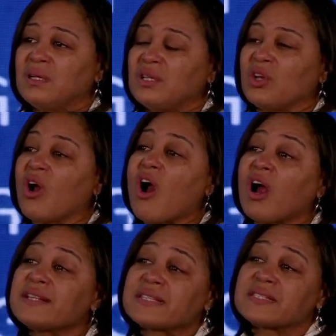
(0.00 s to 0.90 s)
your
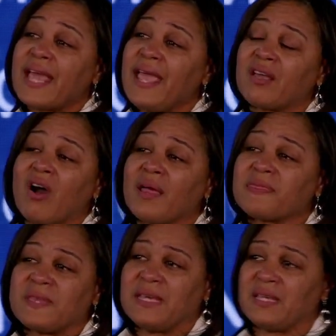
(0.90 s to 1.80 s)
heart to take on
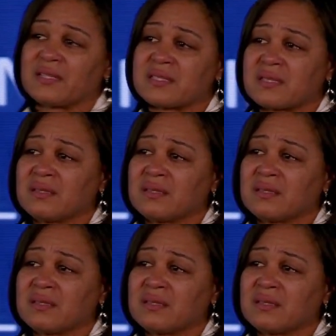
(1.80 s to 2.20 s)
things.